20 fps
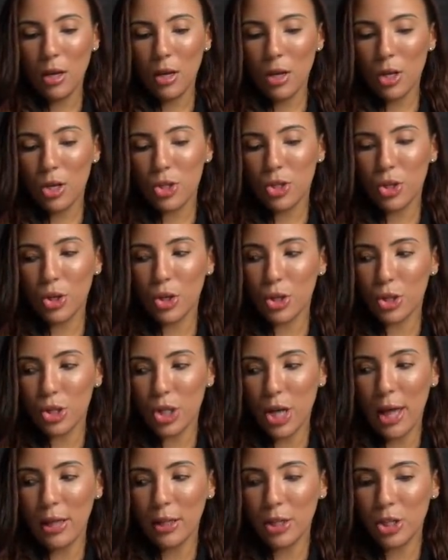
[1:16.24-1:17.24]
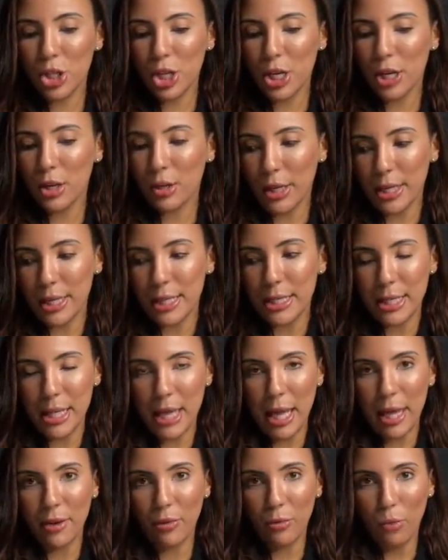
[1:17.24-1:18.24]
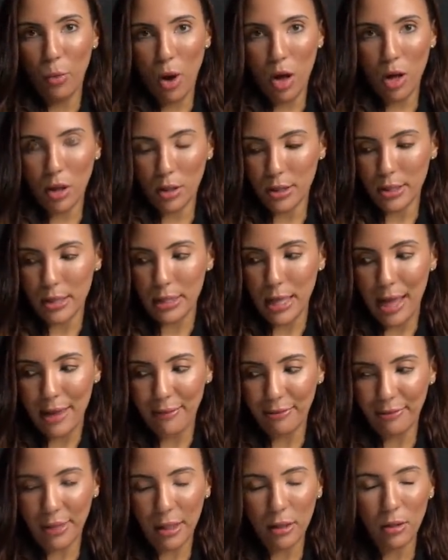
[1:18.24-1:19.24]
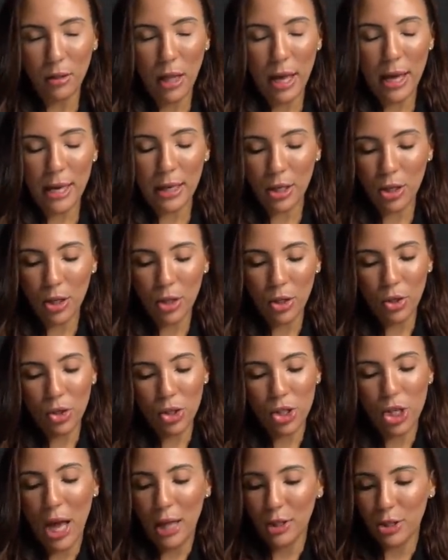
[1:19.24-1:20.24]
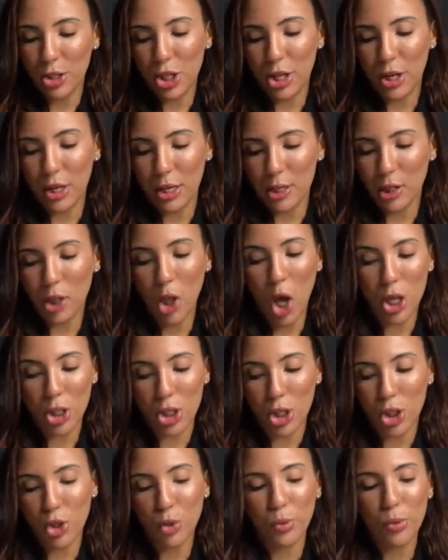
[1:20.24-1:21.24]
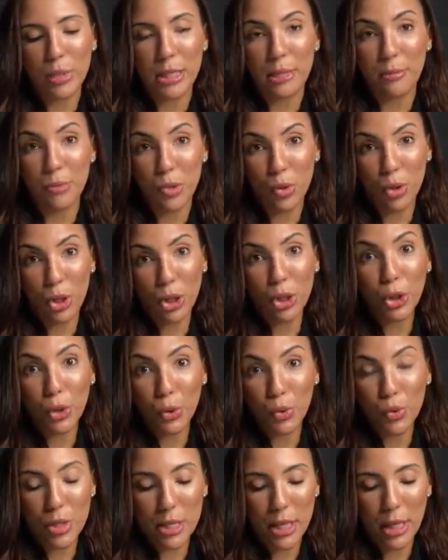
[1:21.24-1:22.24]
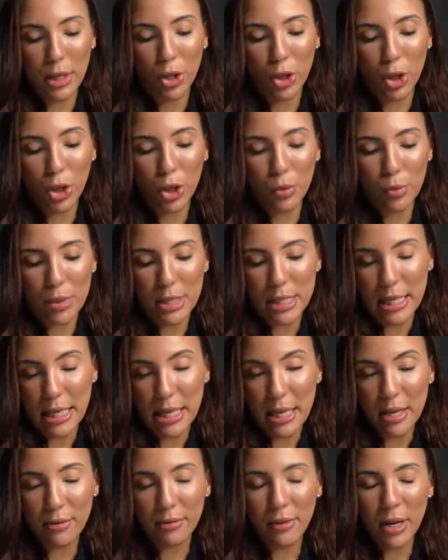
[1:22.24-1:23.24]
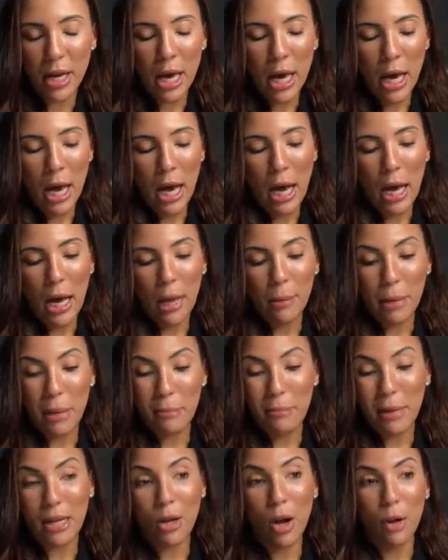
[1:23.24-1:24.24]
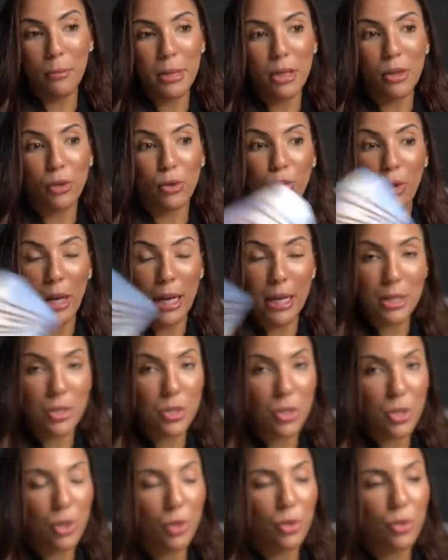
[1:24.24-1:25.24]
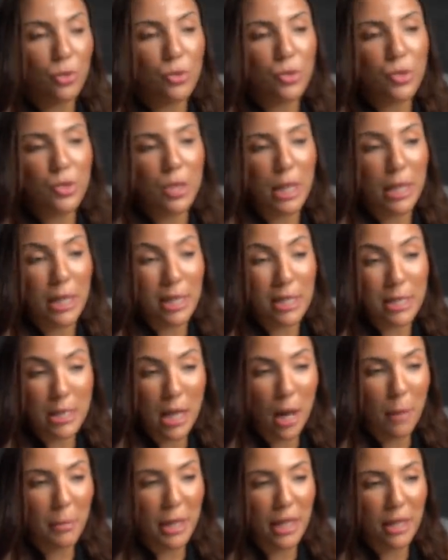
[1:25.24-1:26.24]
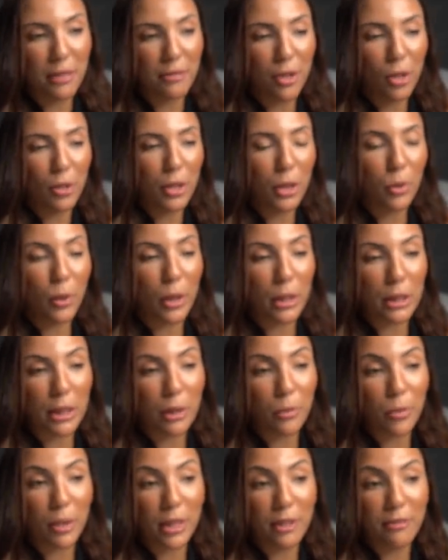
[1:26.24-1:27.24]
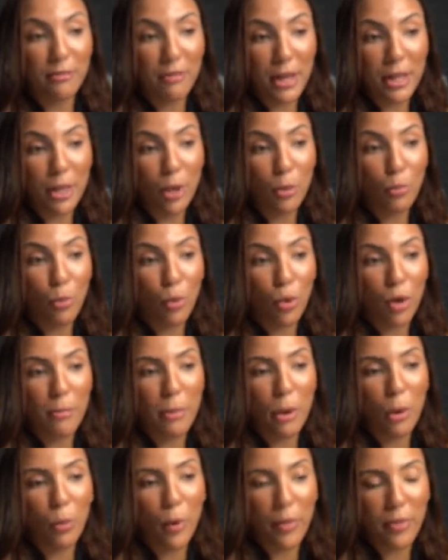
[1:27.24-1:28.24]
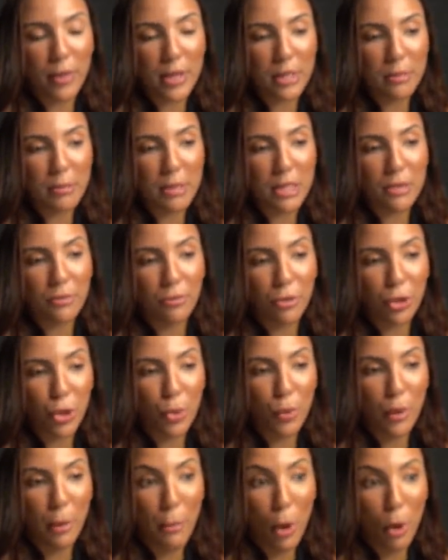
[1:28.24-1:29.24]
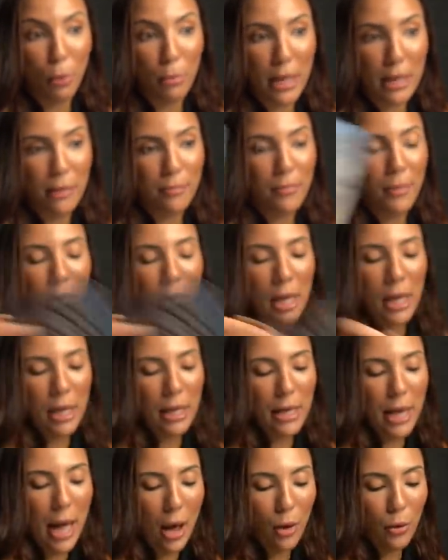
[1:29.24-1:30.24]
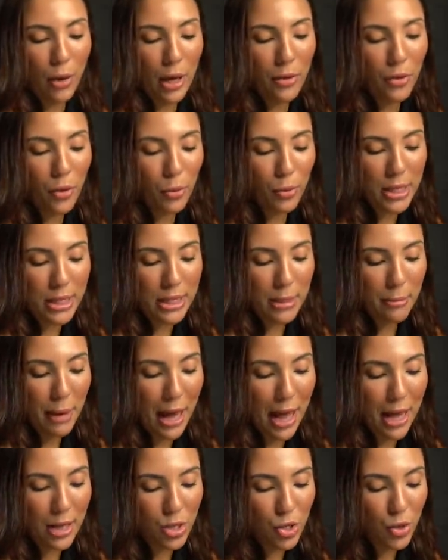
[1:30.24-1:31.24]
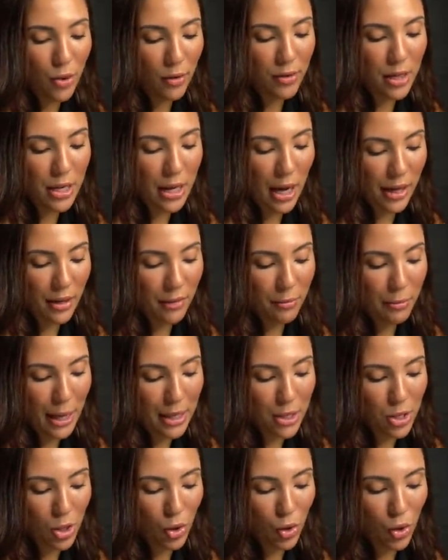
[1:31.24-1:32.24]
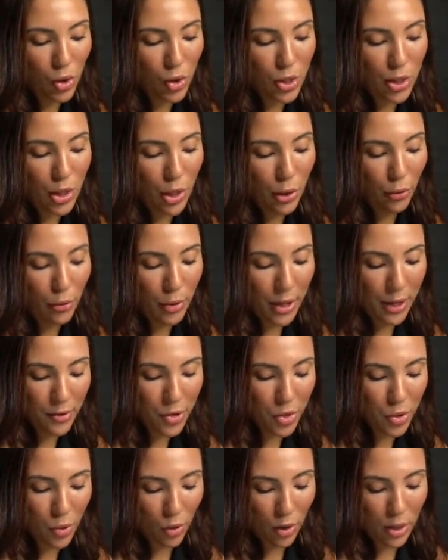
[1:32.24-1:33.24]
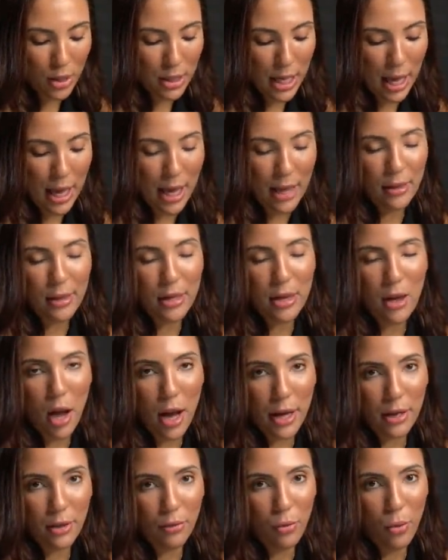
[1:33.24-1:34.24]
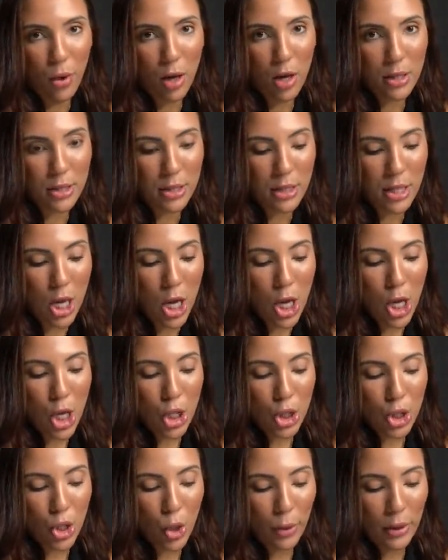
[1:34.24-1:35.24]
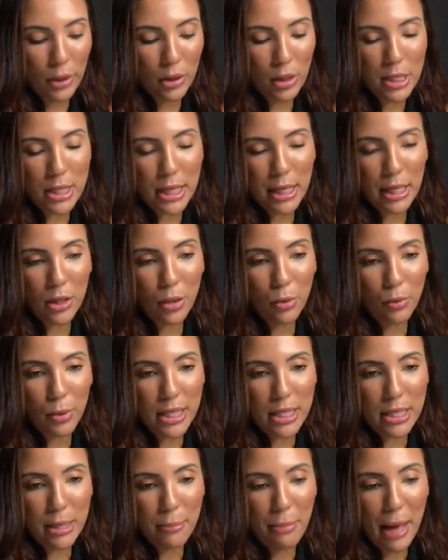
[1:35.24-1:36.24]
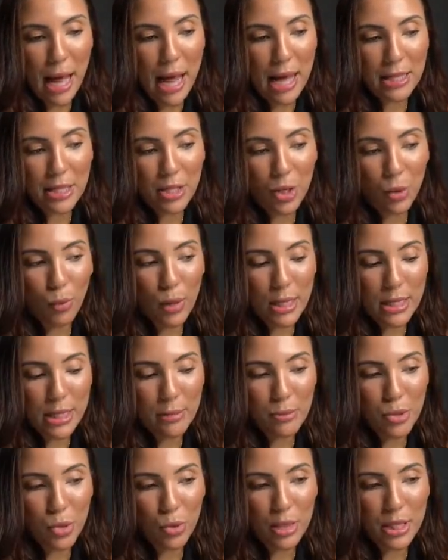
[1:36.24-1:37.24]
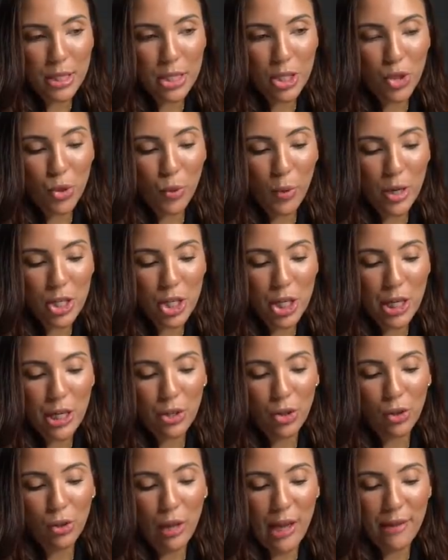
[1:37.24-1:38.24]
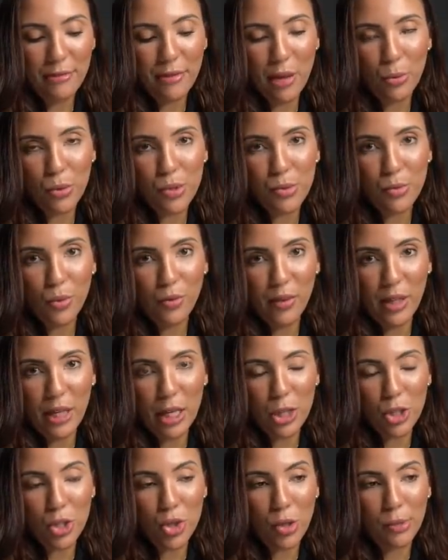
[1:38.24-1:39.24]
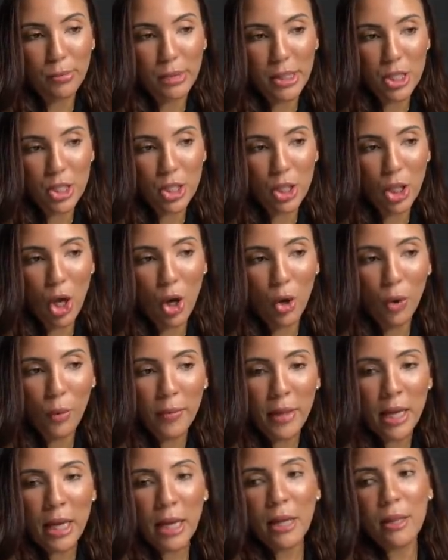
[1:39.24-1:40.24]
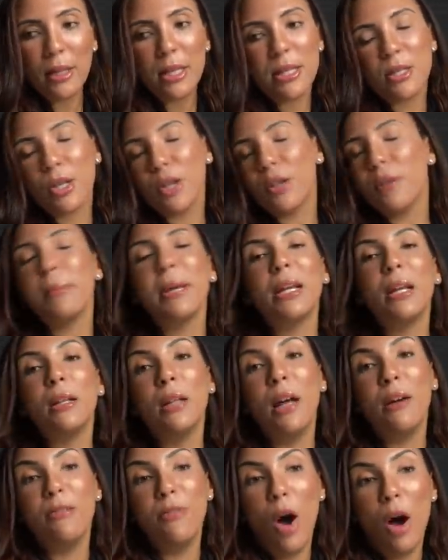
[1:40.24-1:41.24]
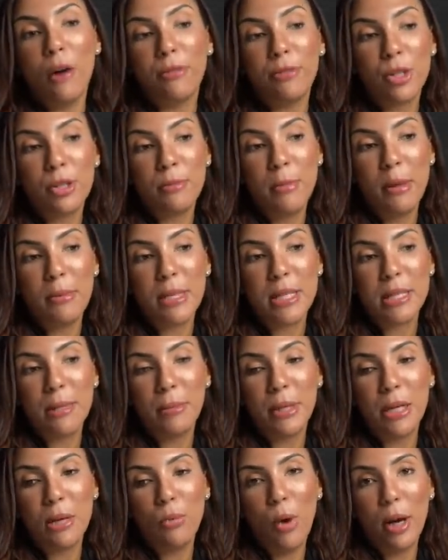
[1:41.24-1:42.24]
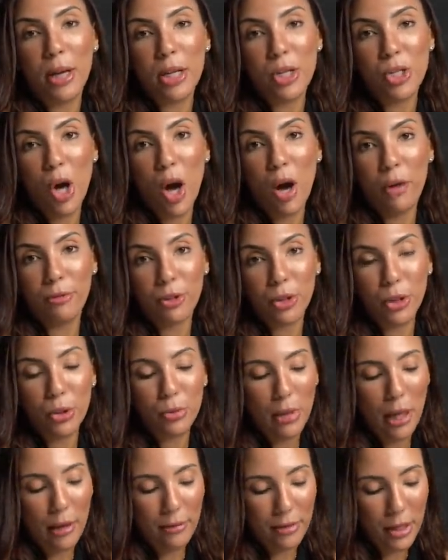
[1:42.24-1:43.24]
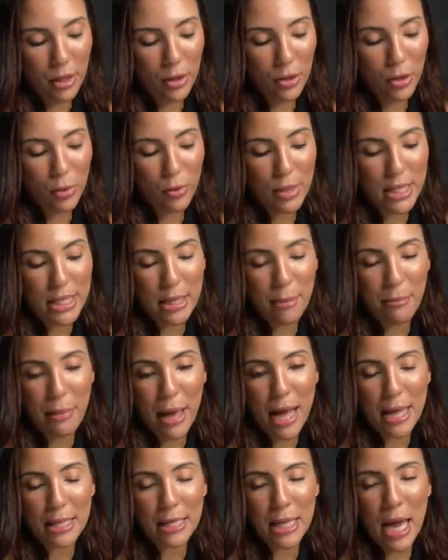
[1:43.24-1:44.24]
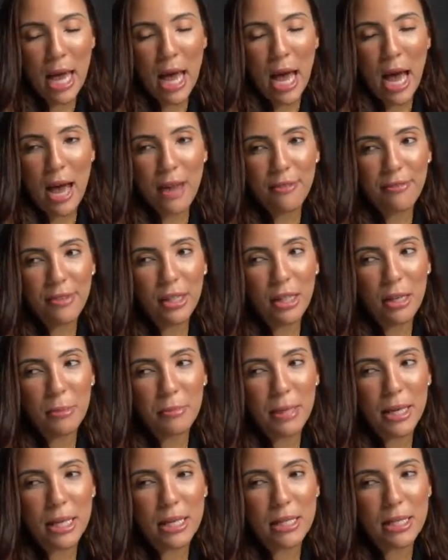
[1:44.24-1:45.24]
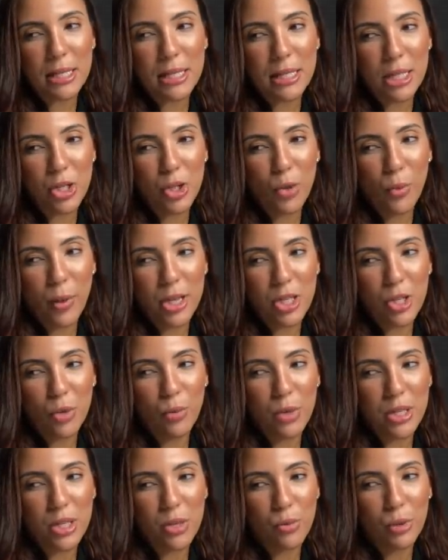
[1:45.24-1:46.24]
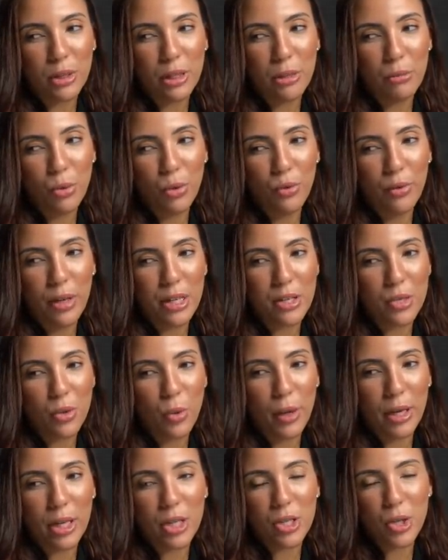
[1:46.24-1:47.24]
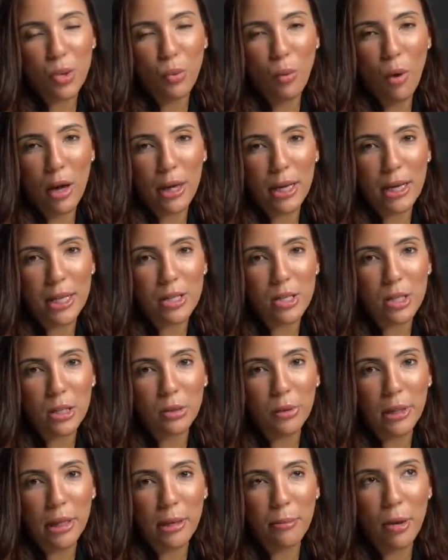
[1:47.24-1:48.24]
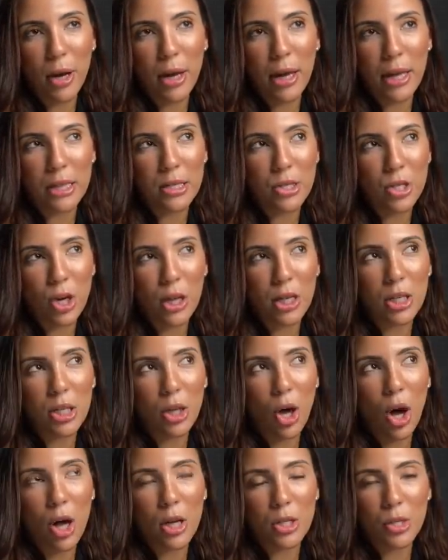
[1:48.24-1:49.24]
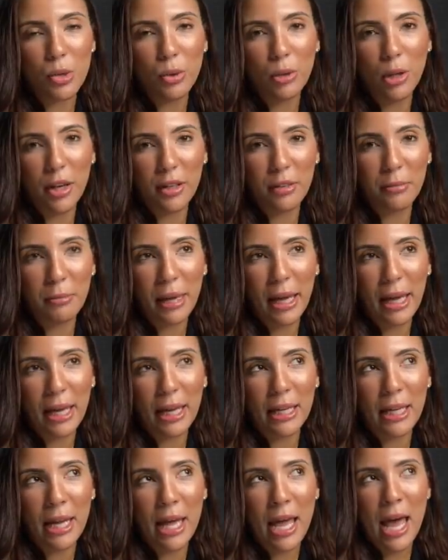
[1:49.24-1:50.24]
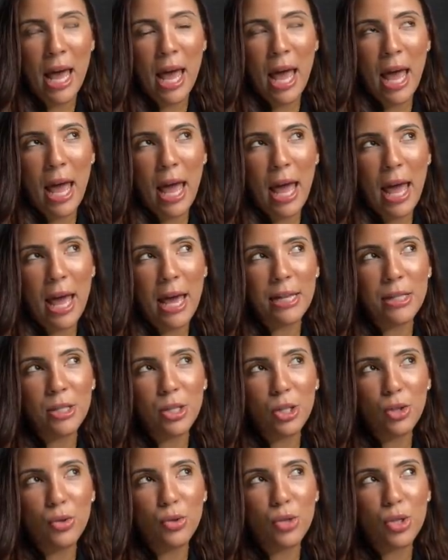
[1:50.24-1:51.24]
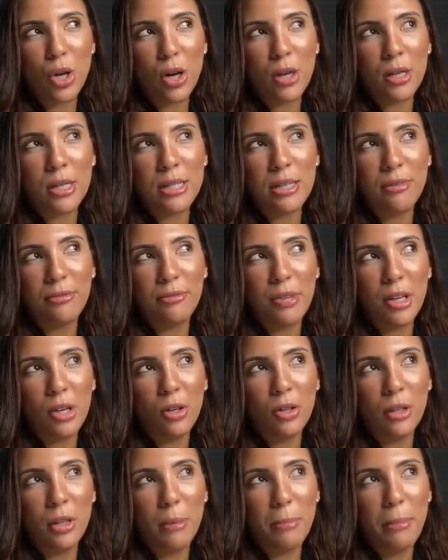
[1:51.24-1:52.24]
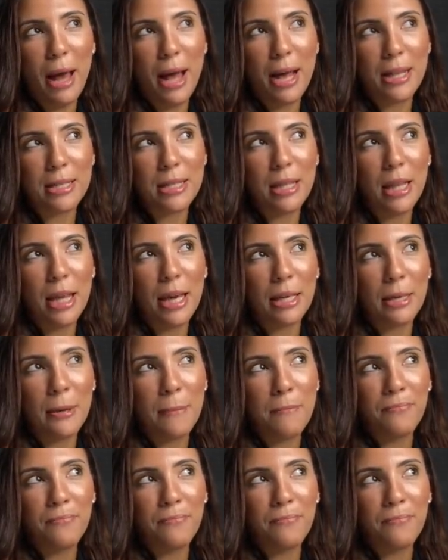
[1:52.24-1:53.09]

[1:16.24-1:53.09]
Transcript: so your challenge here is the Eight of Wands. I feel like your challenge here has a lot to do with some sort of news that you're going to receive. It may not be the greatest news. It is coming in very quickly. We're going to find out more about what this means for you in a moment. Now, in the recent past, you have the Knight of Pentacles, the Three of Swords, and the Nine of Wands. So it looks like in the recent past, there was some sort of situation in your life that was moving extremely slow. This could have been a love offer. Maybe somebody wanted to offer you love here in the recent past. I feel like because the situation wasn't really moving as quick as you wanted it to, Libra, it started to cause you a lot of pain, and you started to feel in the past like